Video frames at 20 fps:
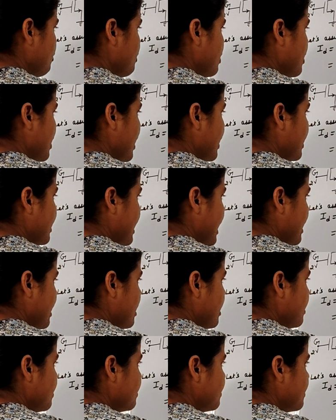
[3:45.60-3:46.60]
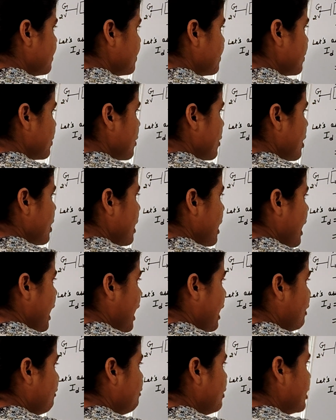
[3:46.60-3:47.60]
we will write 10.
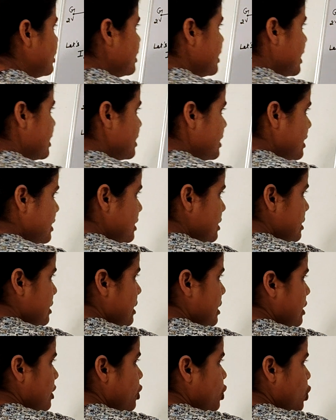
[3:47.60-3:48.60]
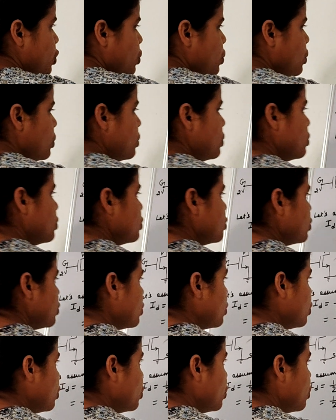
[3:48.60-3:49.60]
And VGS is 2, so
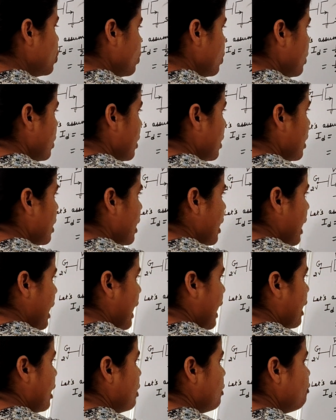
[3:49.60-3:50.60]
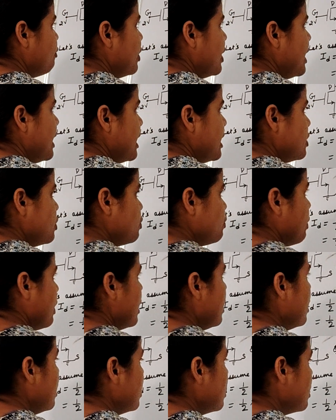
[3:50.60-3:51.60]
2. And VT is
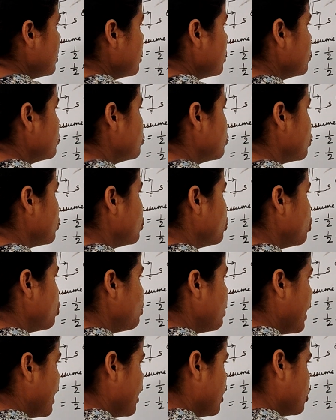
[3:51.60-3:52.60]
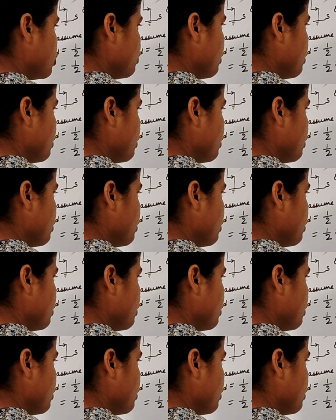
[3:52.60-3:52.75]
1, so 2 minus